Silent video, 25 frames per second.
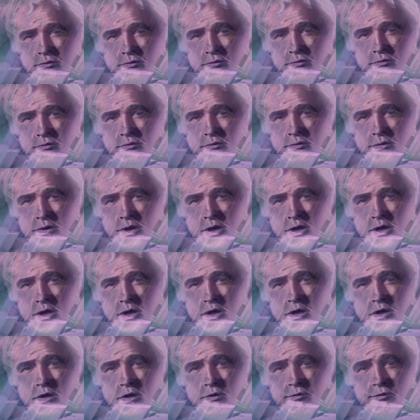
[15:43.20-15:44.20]
"You cannot
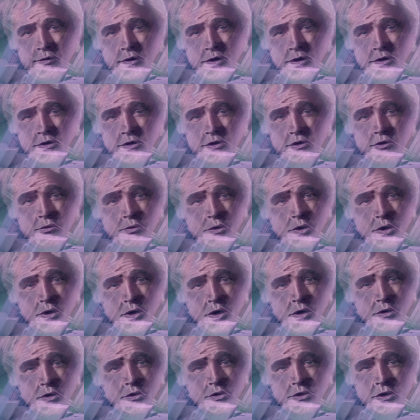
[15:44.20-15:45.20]
serve humanity
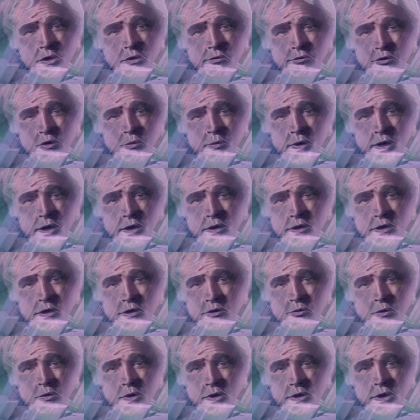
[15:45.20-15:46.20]
24
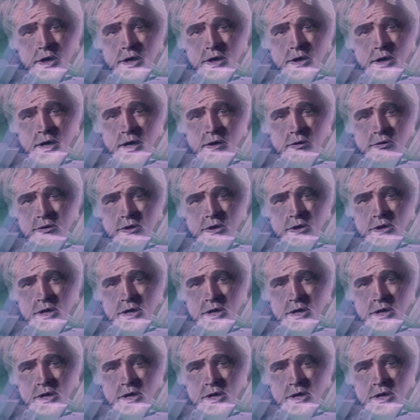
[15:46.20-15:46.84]
hours a day."